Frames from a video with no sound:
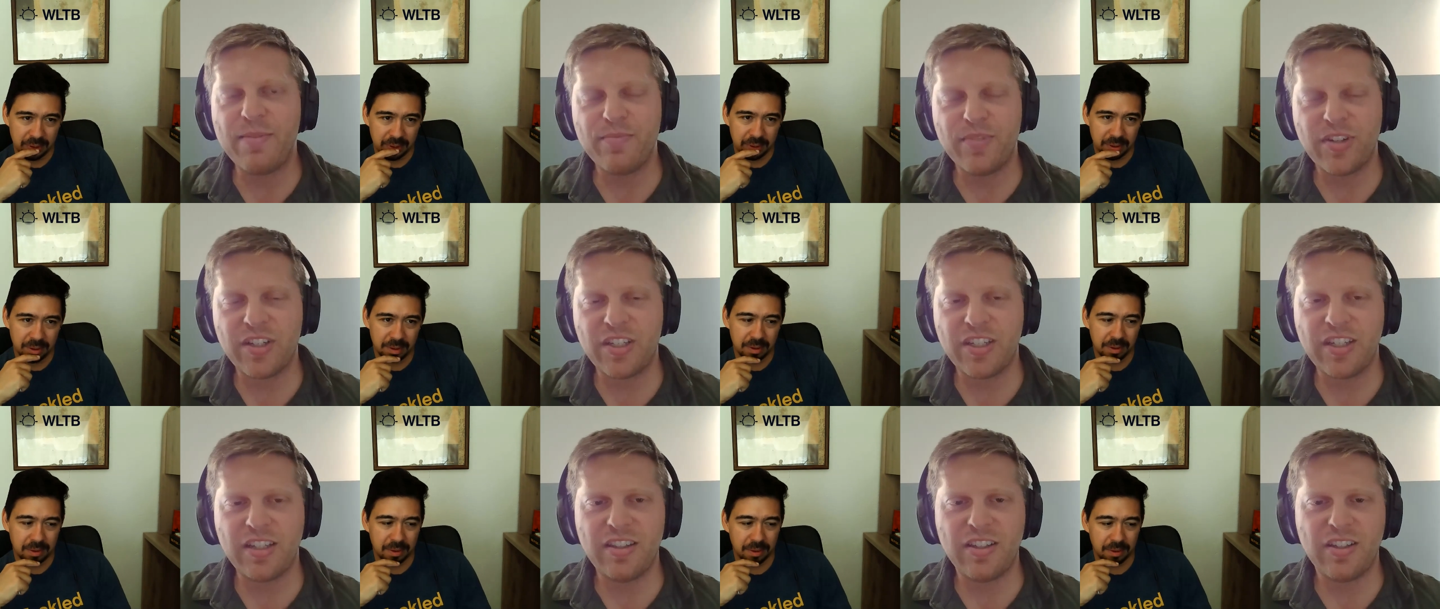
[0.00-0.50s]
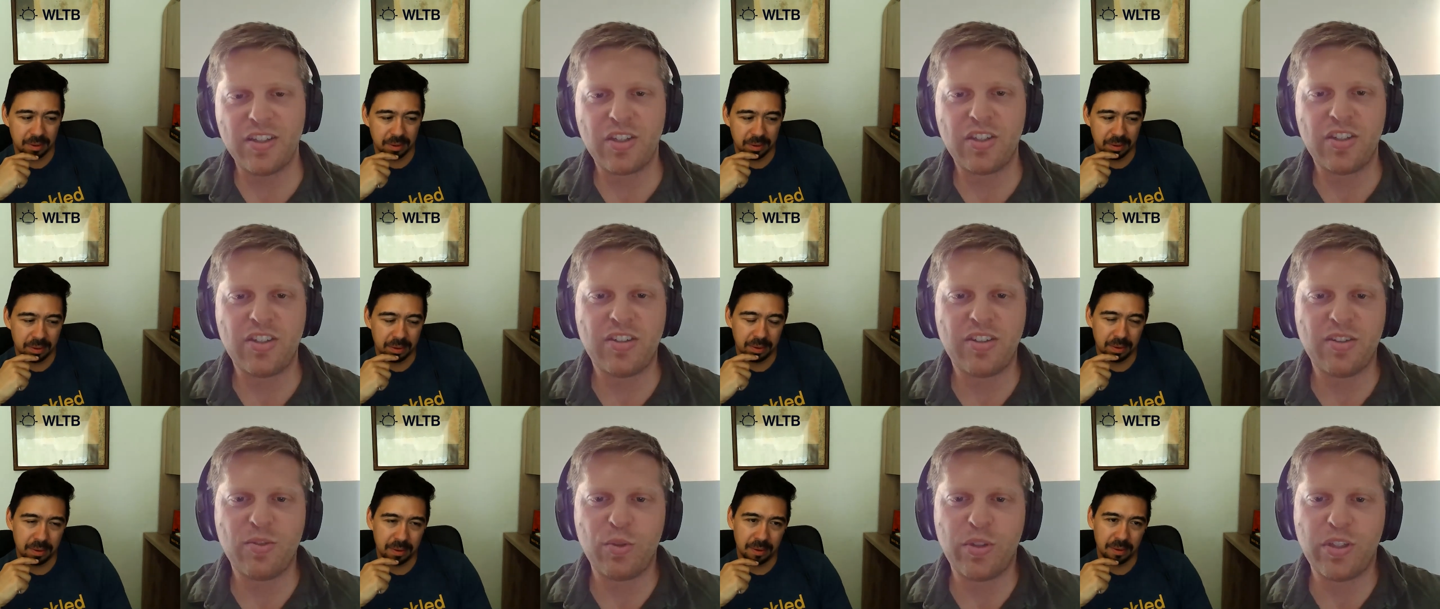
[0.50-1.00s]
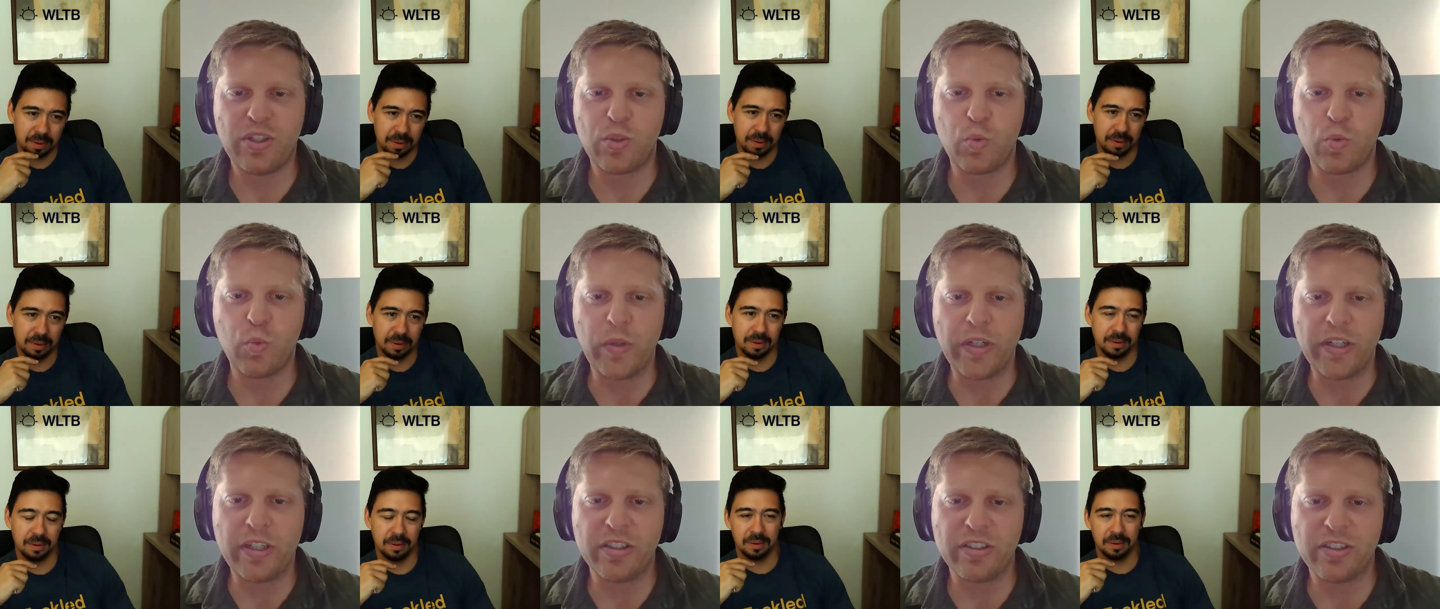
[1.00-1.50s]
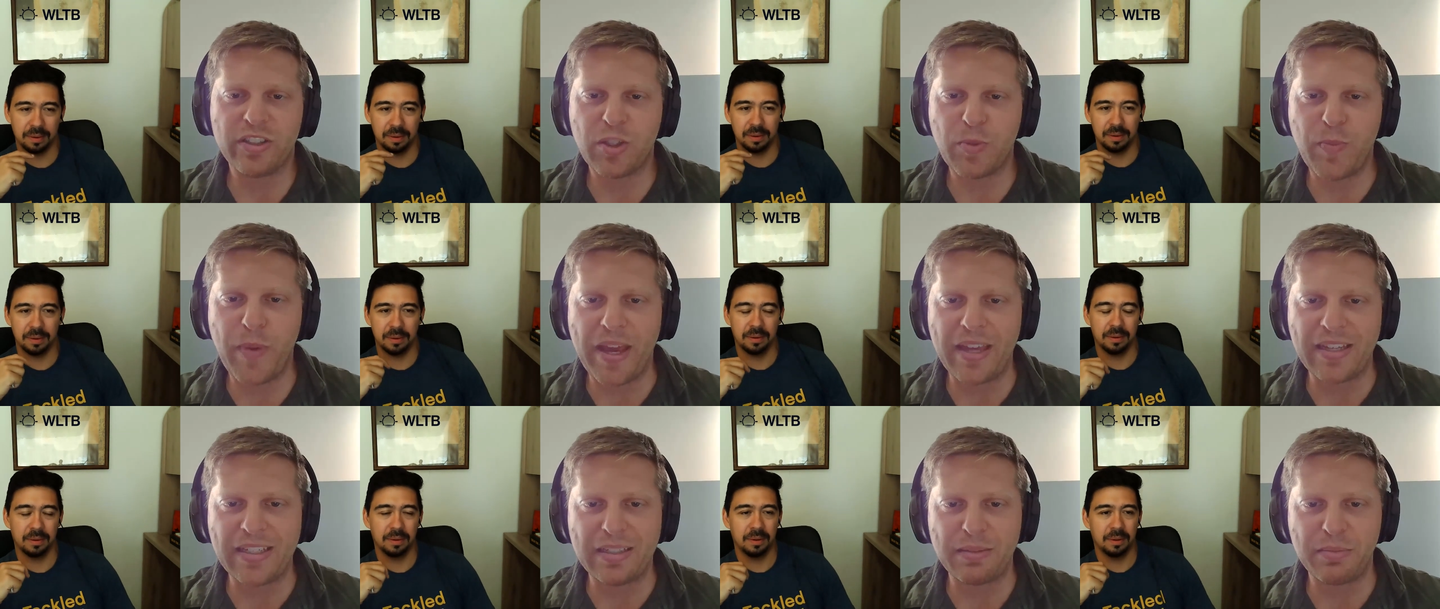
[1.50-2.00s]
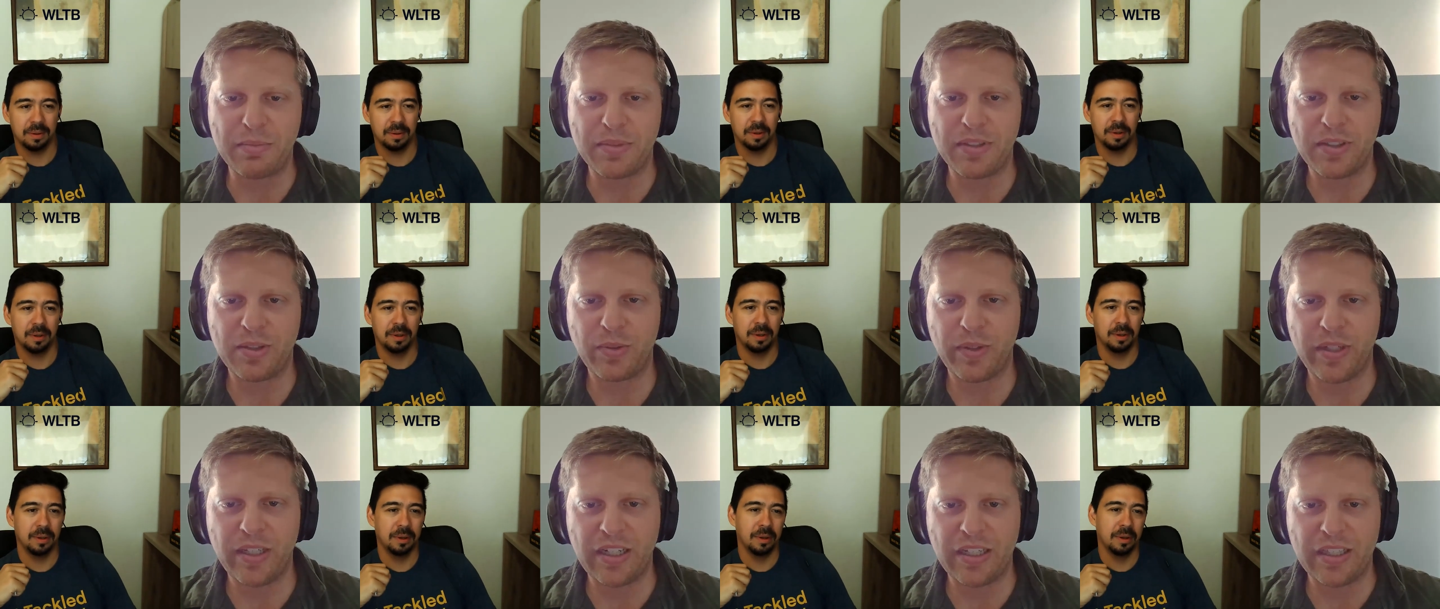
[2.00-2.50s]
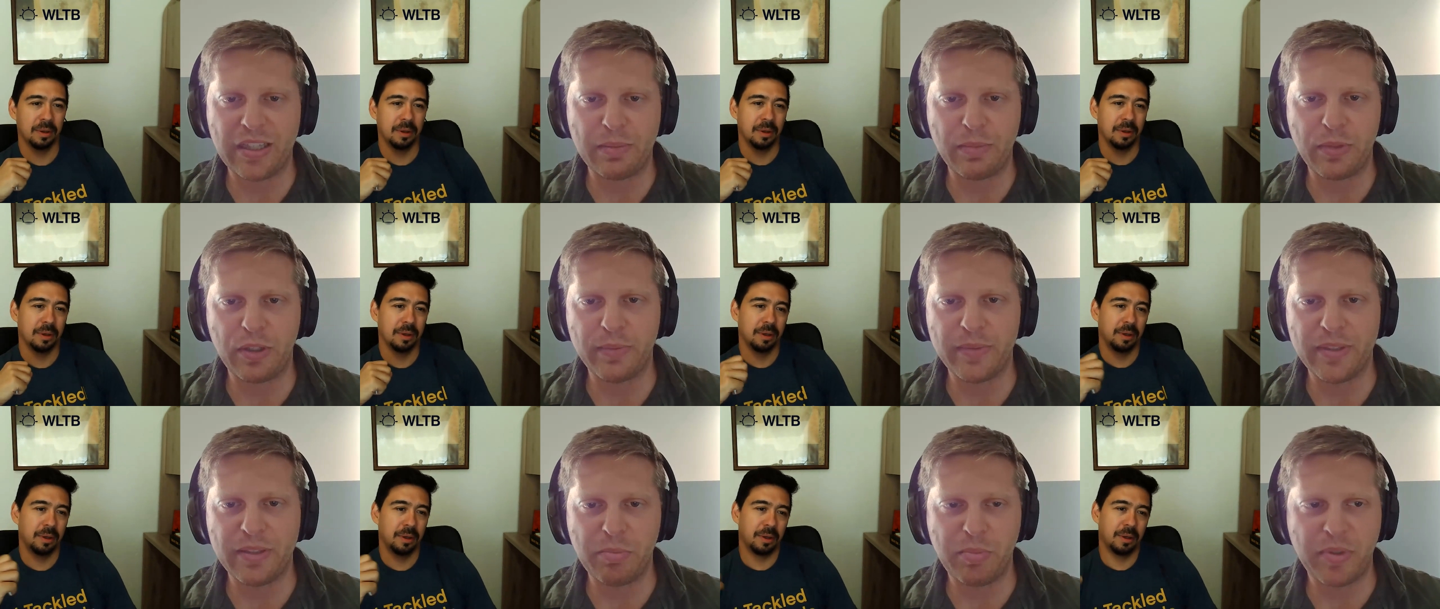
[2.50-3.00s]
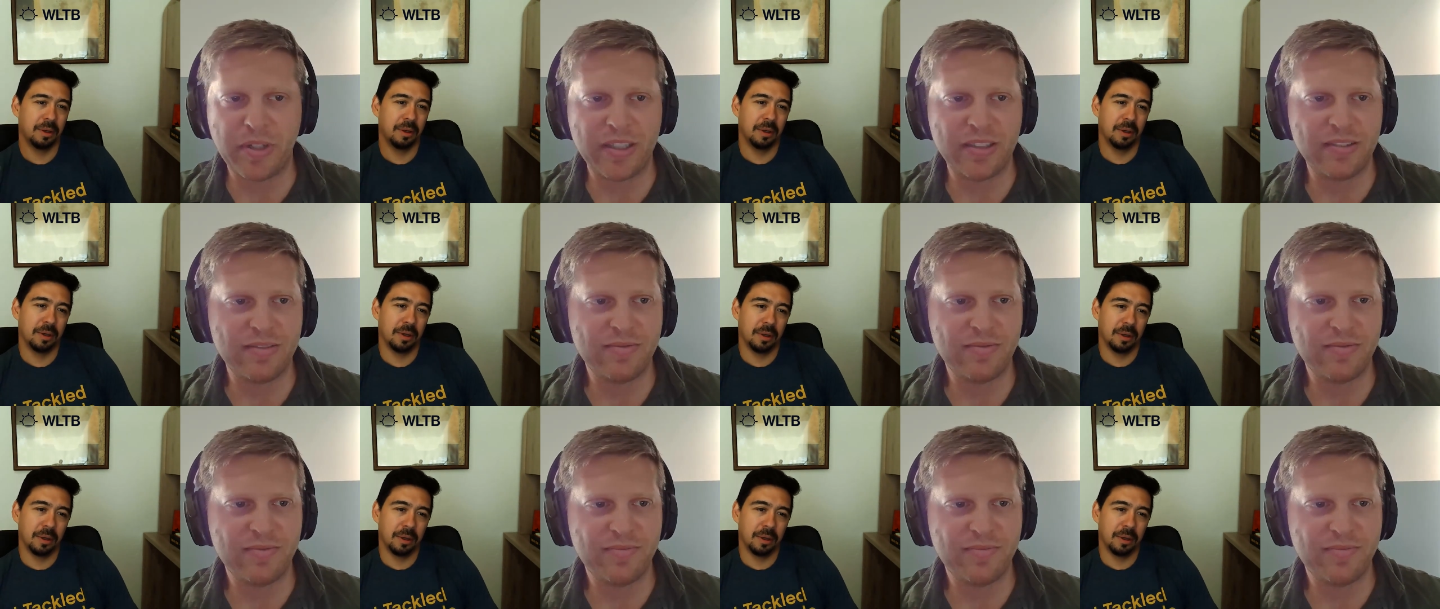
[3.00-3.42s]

Speaker 1: I'm just in this this weird space in between at the moment, but